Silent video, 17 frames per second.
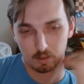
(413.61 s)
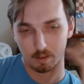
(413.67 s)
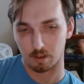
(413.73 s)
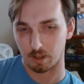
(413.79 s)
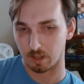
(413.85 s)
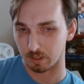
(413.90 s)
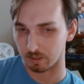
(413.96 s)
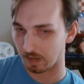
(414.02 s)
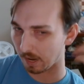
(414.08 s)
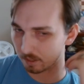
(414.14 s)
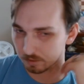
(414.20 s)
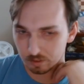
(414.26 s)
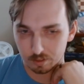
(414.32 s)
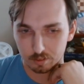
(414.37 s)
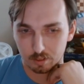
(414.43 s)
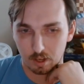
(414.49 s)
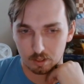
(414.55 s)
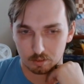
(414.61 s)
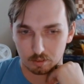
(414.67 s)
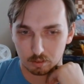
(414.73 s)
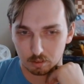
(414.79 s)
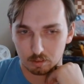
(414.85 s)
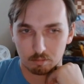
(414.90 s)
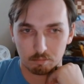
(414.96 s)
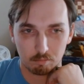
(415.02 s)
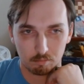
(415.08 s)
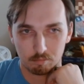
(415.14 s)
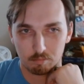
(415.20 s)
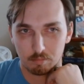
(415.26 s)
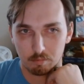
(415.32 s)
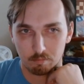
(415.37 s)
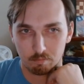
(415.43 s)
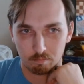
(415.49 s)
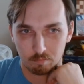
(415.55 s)
And as discussed,
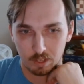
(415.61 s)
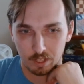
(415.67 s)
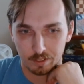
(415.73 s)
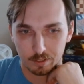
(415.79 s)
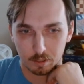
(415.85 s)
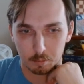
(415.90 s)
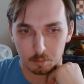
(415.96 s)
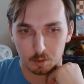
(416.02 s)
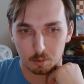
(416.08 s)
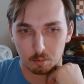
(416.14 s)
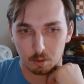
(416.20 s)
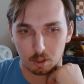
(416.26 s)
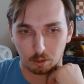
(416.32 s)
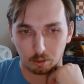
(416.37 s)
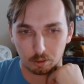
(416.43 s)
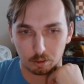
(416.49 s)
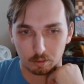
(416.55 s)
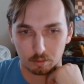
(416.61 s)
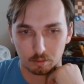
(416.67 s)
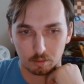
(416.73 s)
in comes the rook.